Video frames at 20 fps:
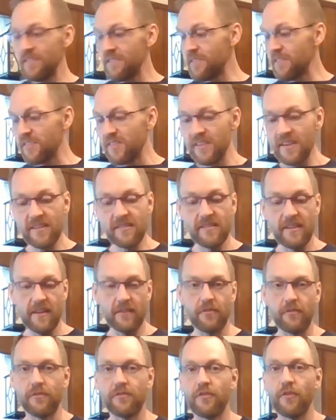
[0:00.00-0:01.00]
The
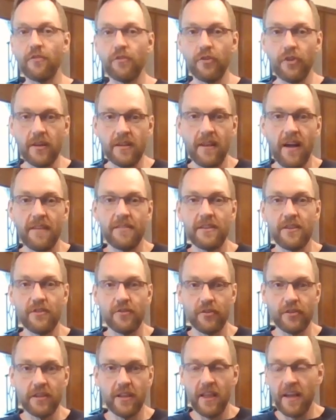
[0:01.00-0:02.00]
seasonings are so good. I think
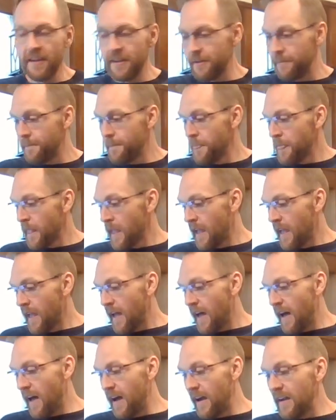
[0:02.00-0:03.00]
you're going to like them.
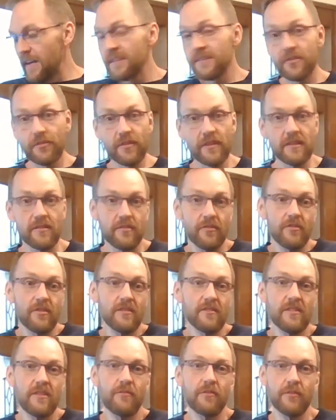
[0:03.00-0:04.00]
So
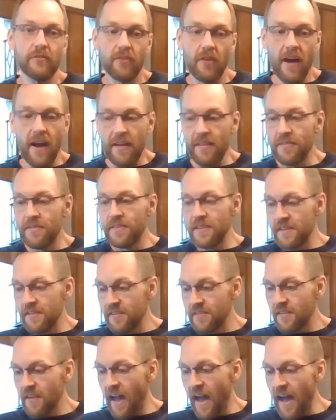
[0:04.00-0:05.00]
just give it a try.
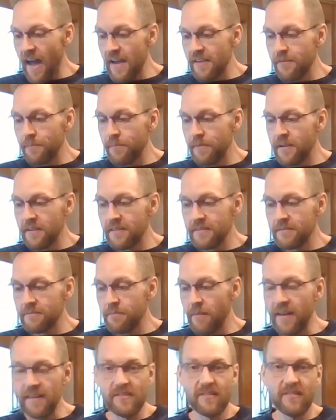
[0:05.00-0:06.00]
This has been
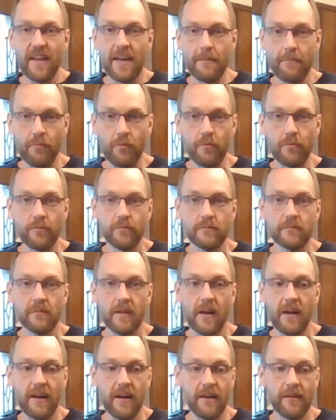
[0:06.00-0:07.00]
my staple
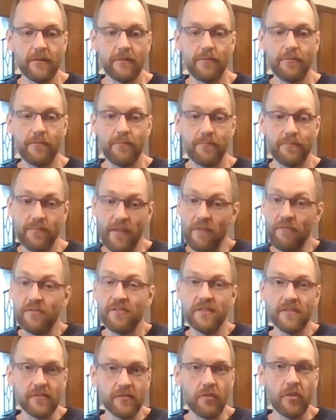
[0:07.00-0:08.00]
ever
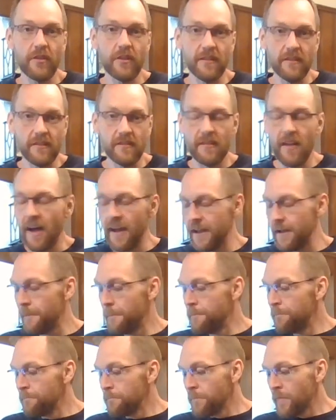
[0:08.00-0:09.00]
since starting this
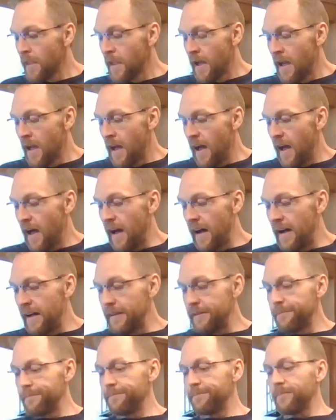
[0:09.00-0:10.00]

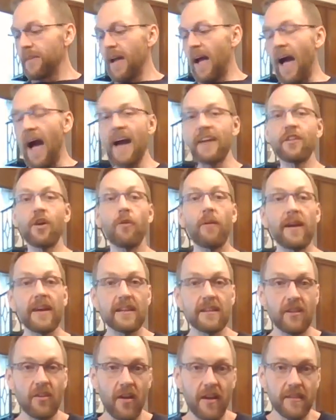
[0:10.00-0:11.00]
diet. I know I
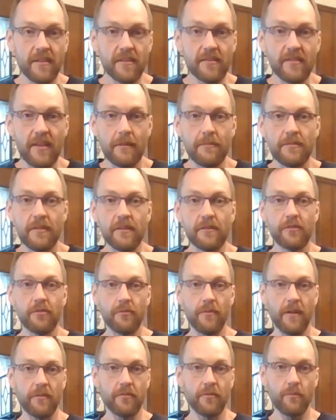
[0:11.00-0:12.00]
eat a lot of the same things
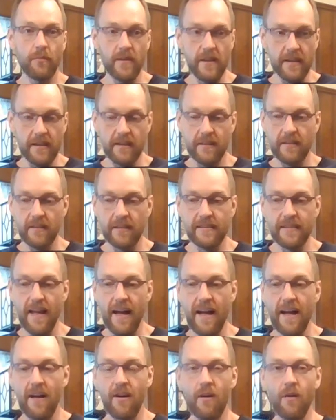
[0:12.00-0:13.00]
throughout the week.
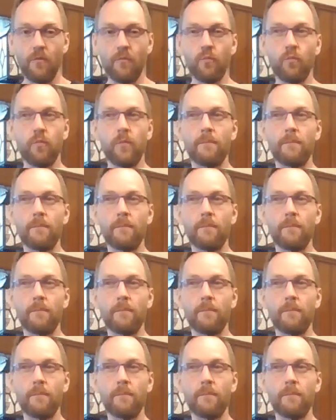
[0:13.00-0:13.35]
Now,